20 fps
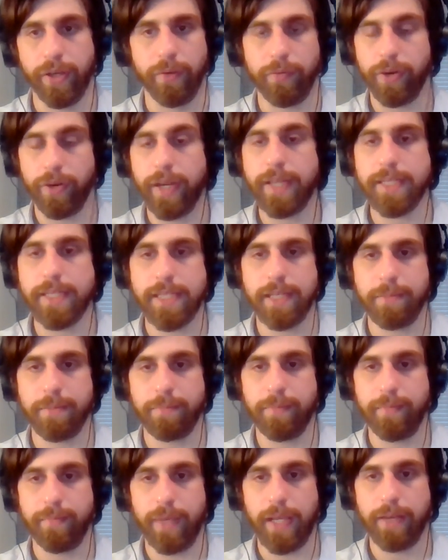for any
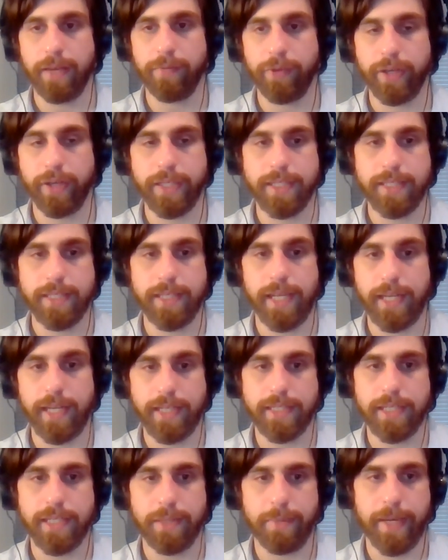T
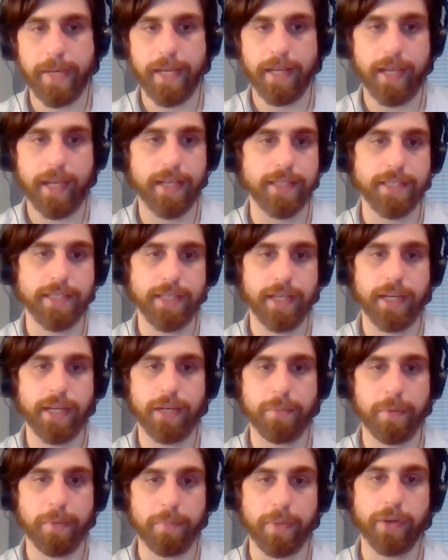debate and any
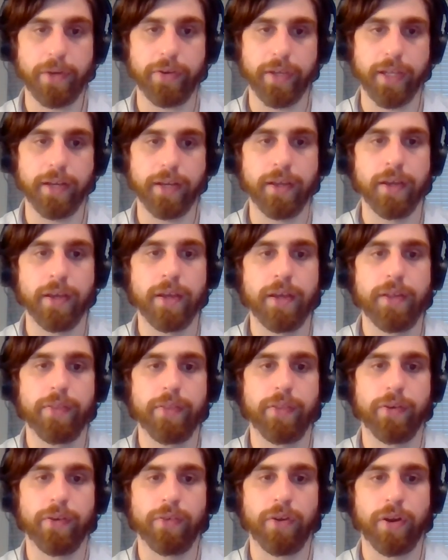debate period,
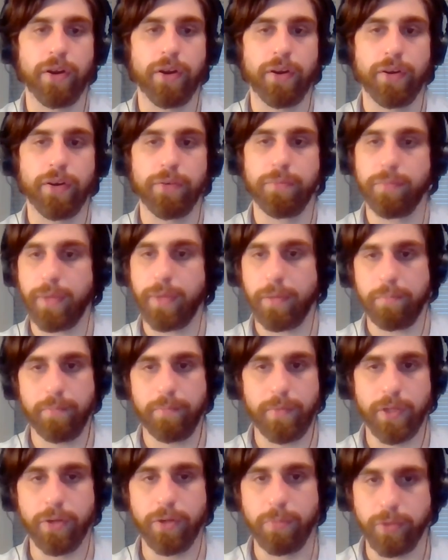there are like,
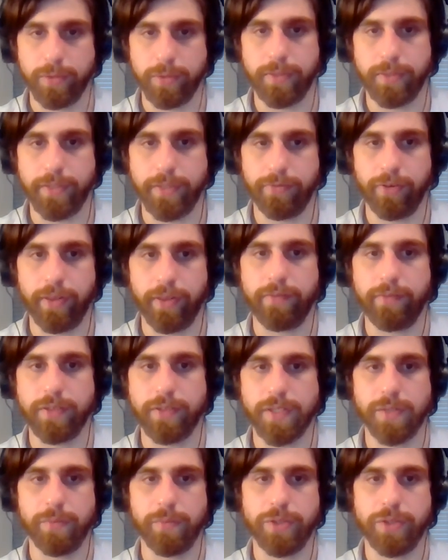multiple different
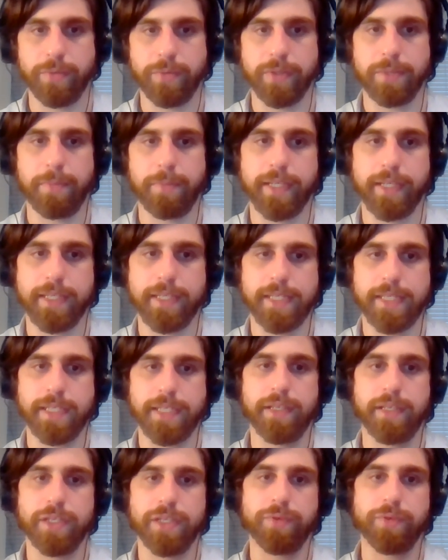levels at which you want to be
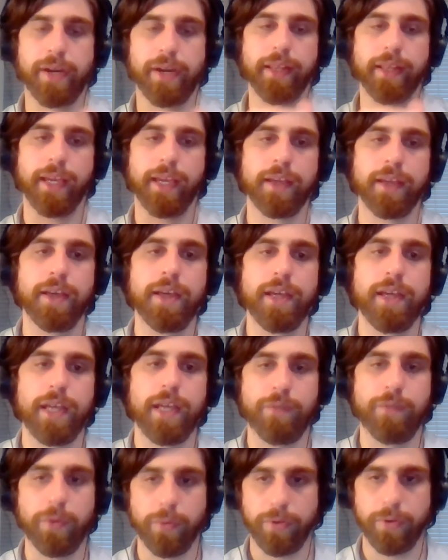contesting this, right? Like
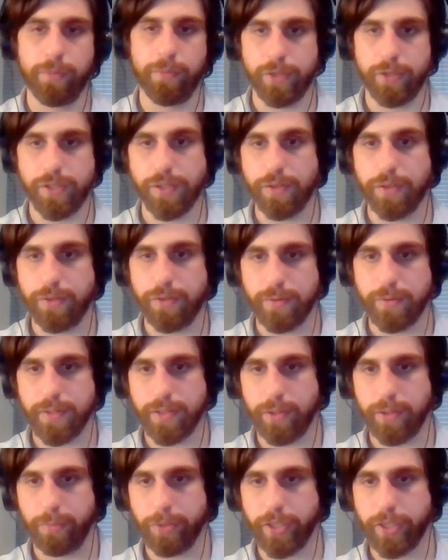if you are the person whose
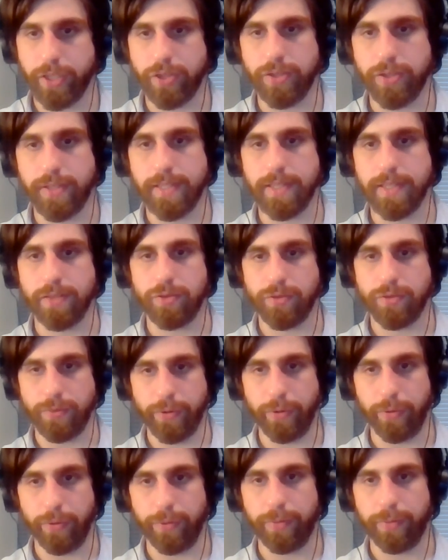interpretation is in
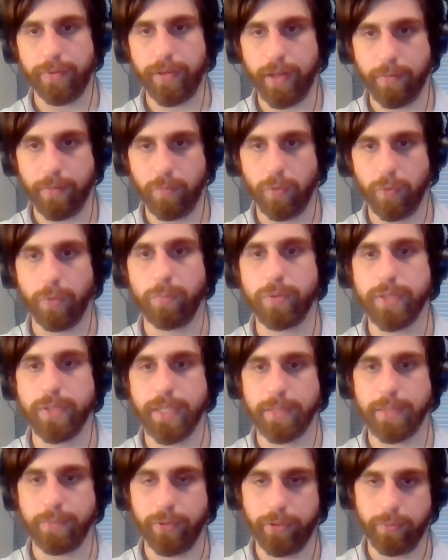truth kind of more
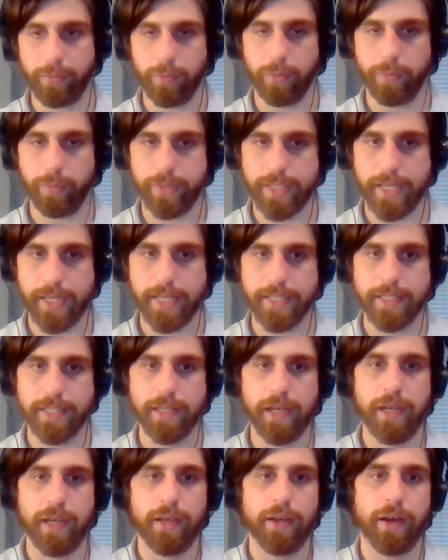predictable and more precise,
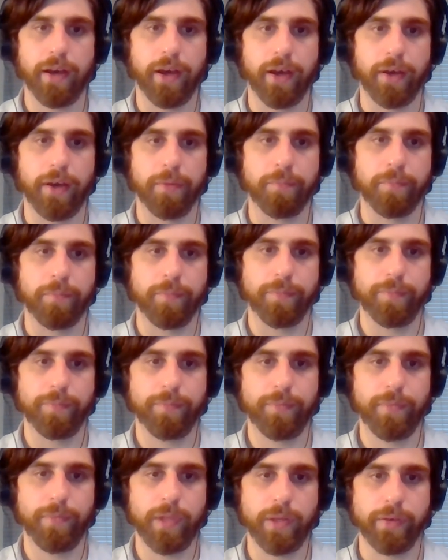
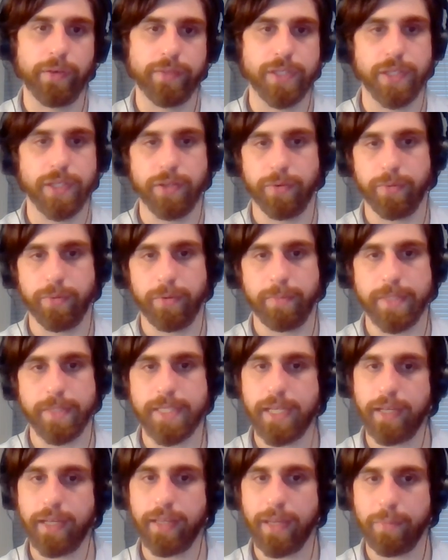you obviously don't want to be
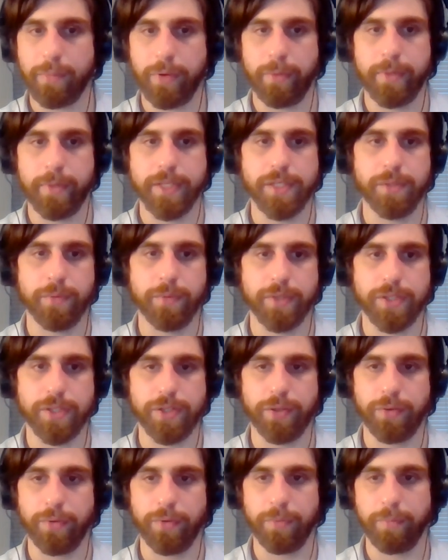ceding that premise. You want
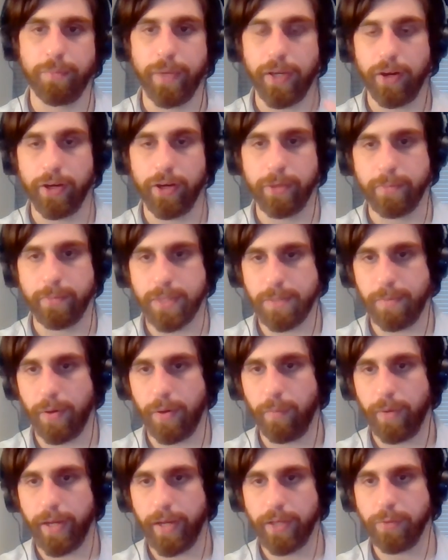to make arguments
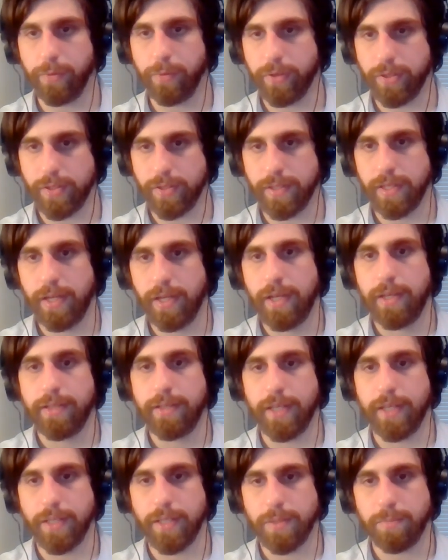about why yours
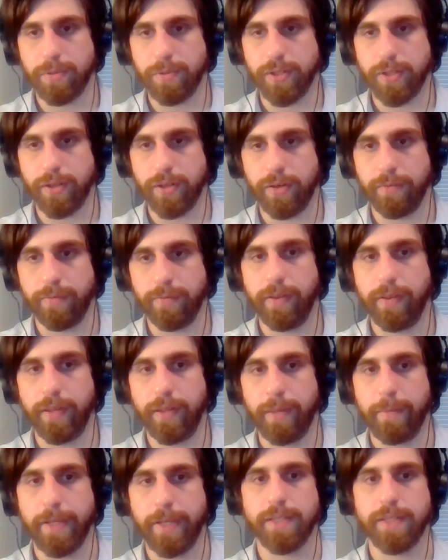does preserve
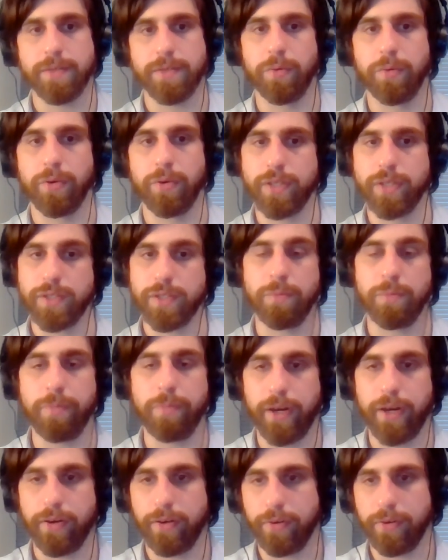limits or does so
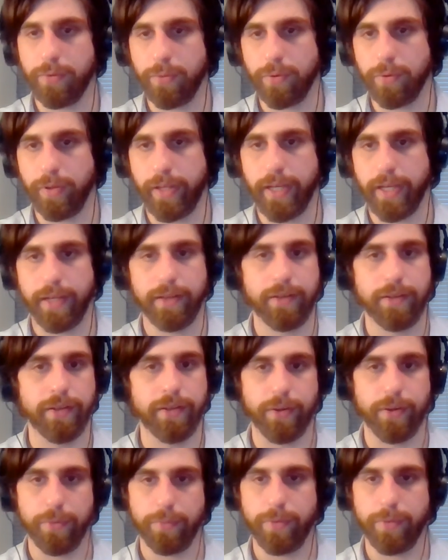better, or like,
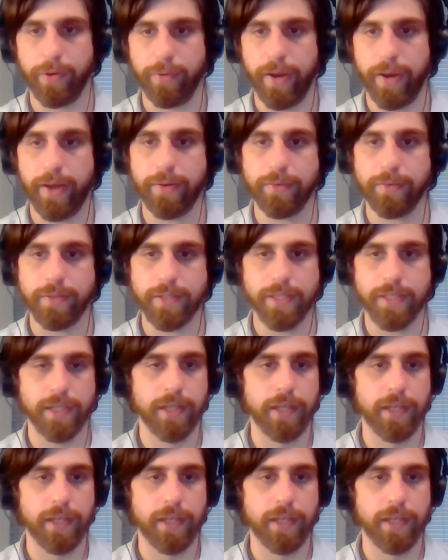the ground